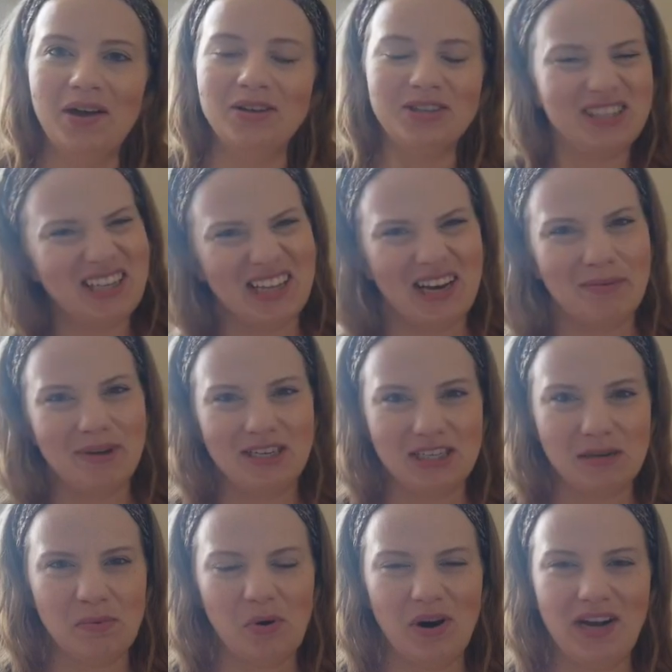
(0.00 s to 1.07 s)
It's a little bit
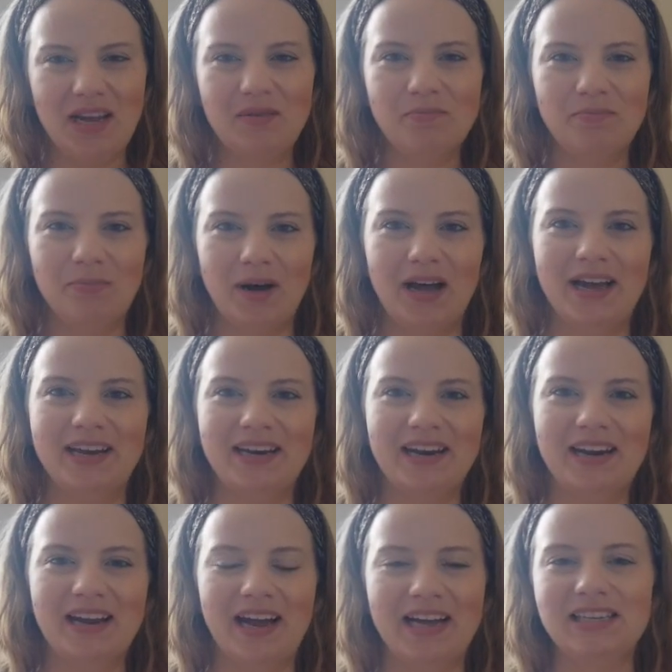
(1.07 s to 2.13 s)
disappointing, but
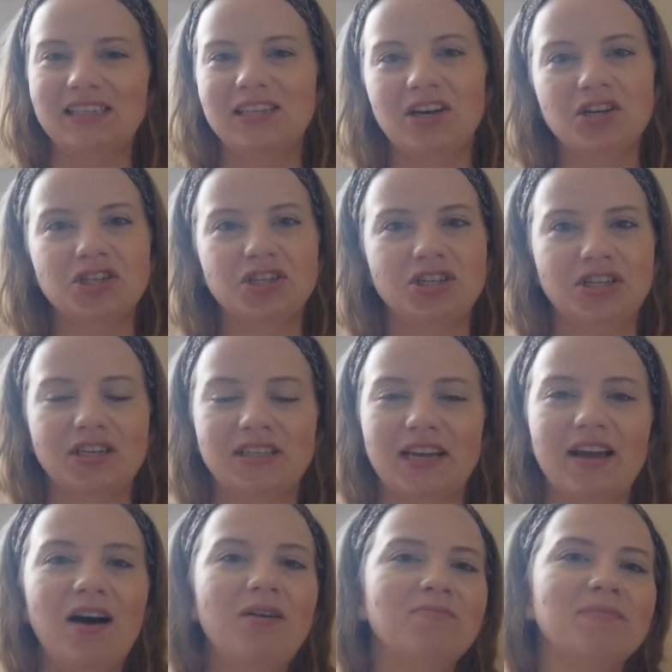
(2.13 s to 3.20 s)
I still should just
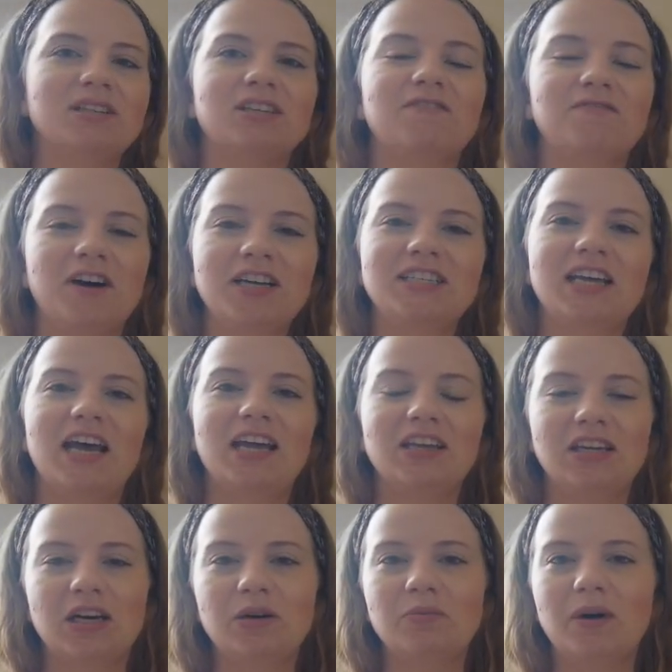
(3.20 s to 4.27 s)
say, oh, it's a fun day, you
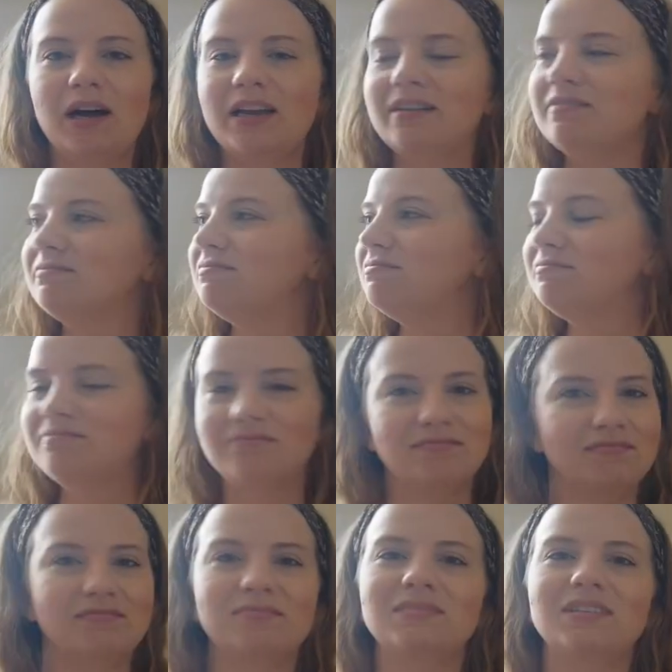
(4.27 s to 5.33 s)
know what?
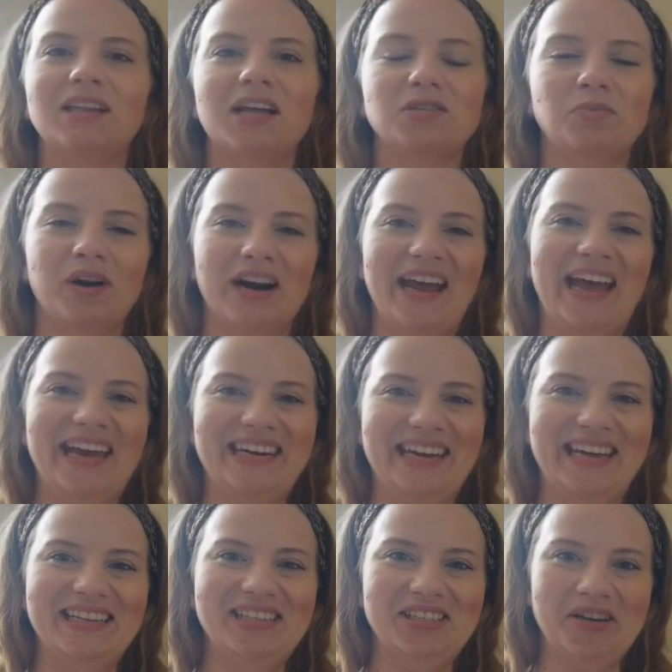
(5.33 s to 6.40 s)
Let's wear a hand
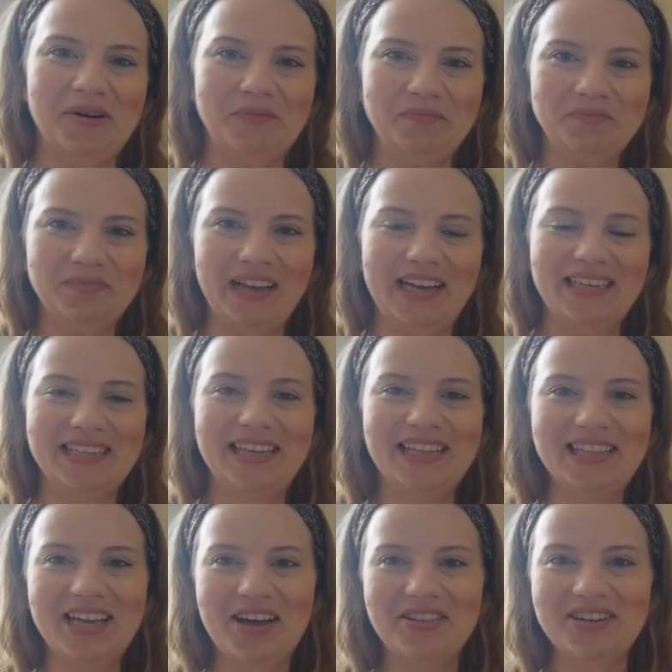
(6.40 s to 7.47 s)
knit. So I did that
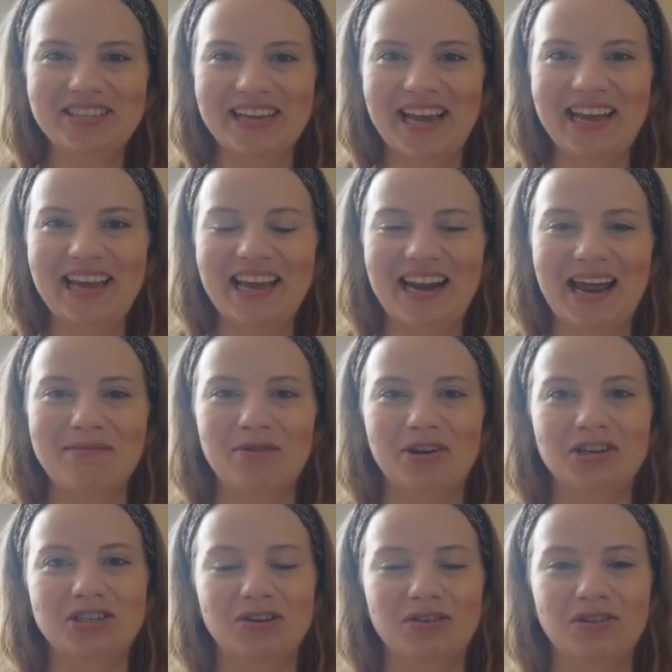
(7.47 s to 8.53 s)
the other day, and I'm going
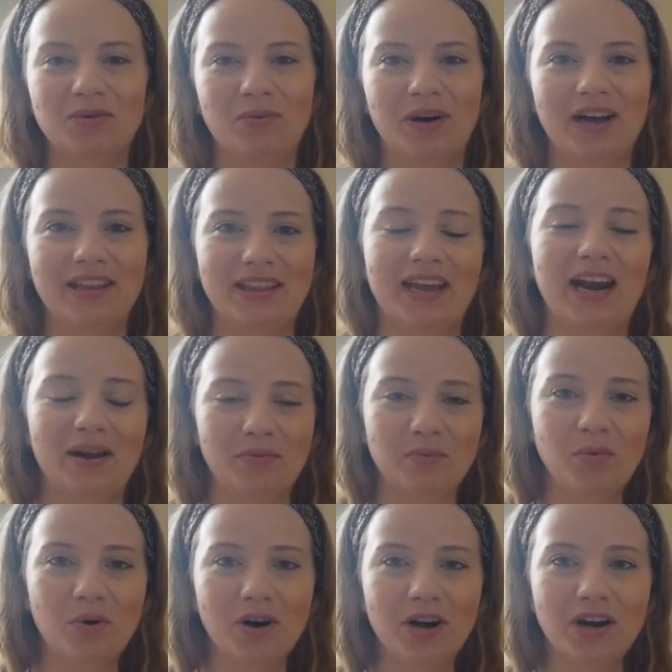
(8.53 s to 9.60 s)
to show you the one that I
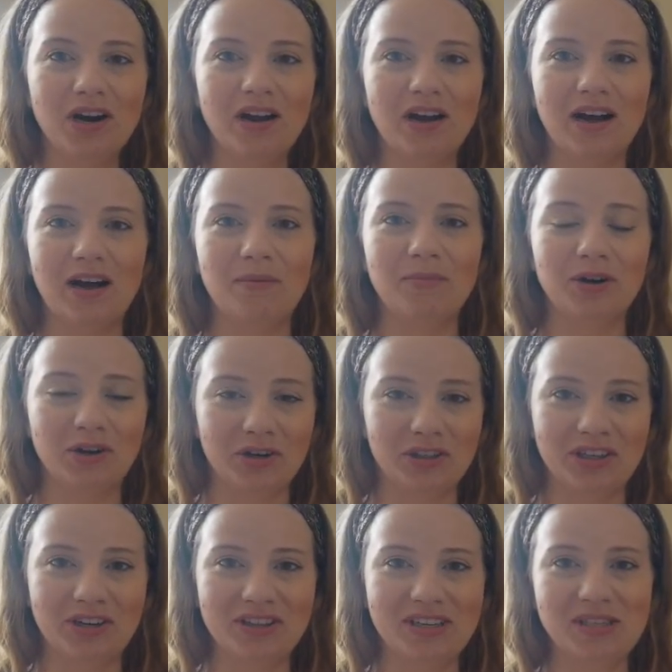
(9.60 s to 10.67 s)
wore
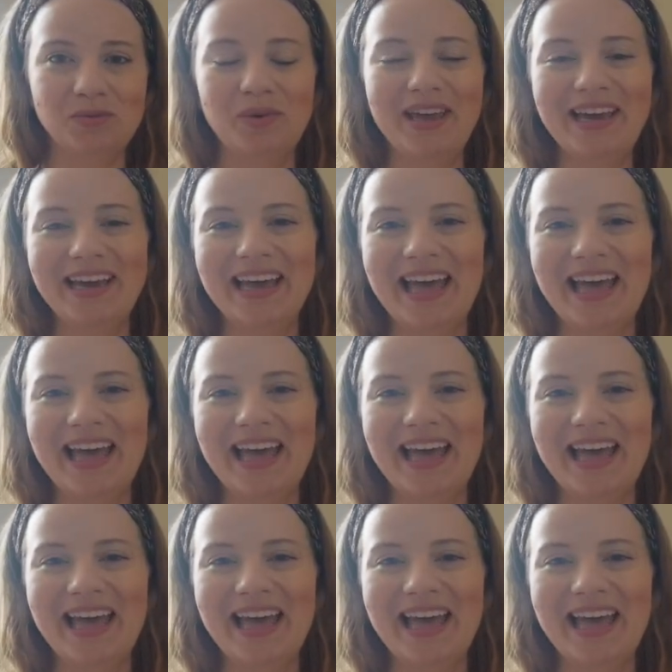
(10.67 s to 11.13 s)
earlier this week.